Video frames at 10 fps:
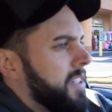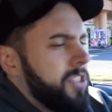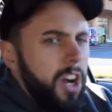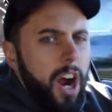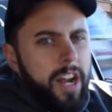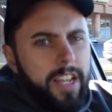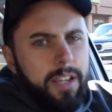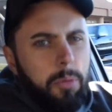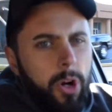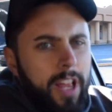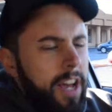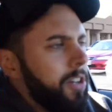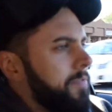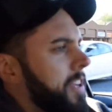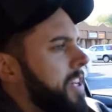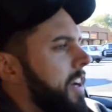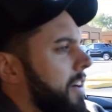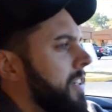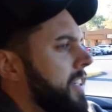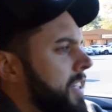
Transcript: Sorry I didn't get more of that on video.